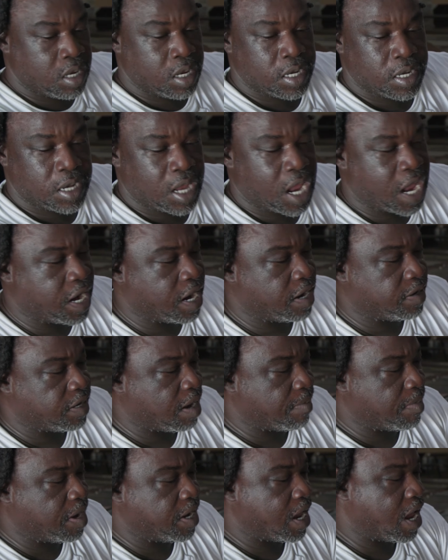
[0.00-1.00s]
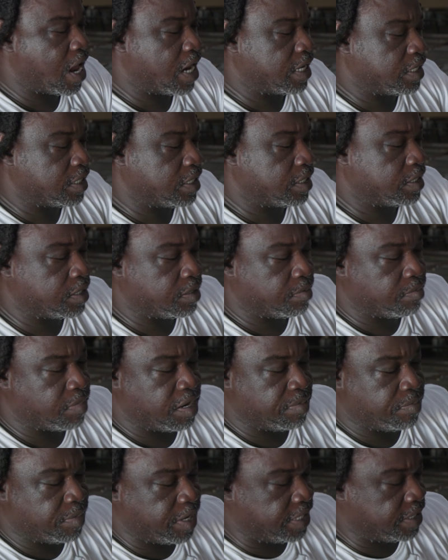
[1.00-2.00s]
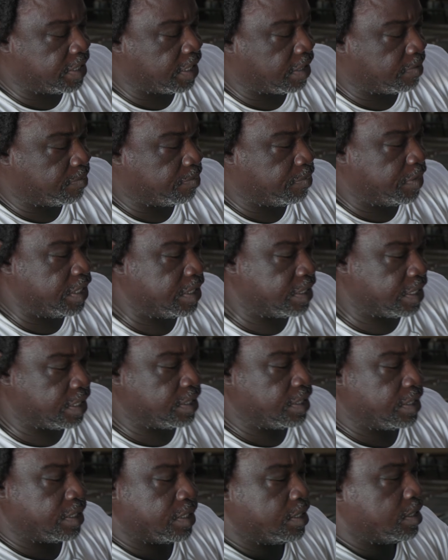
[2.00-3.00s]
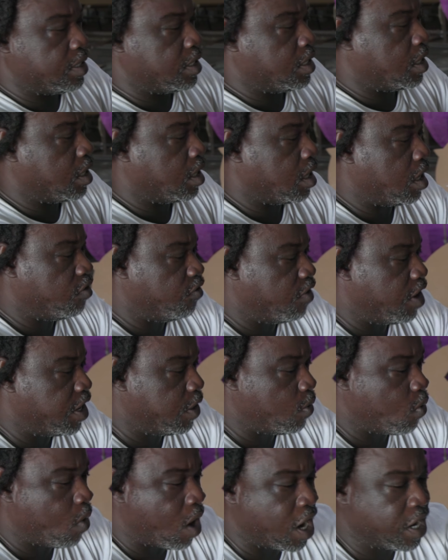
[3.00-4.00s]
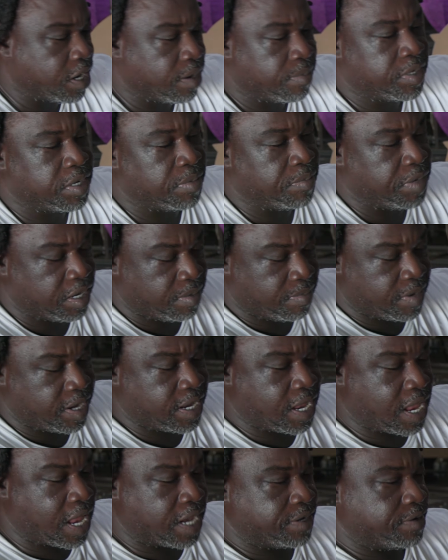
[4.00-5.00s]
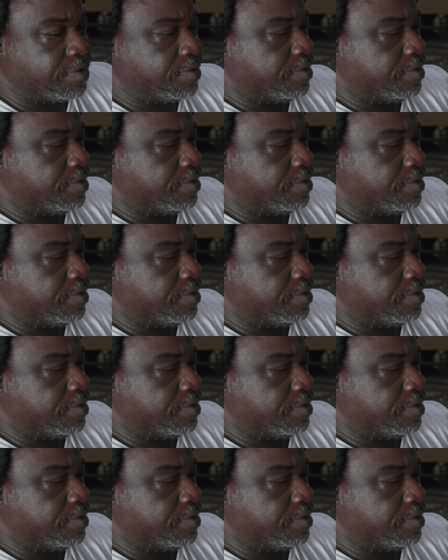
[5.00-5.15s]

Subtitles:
Now I done got my hat, my basic pieces already wired up to build my hat.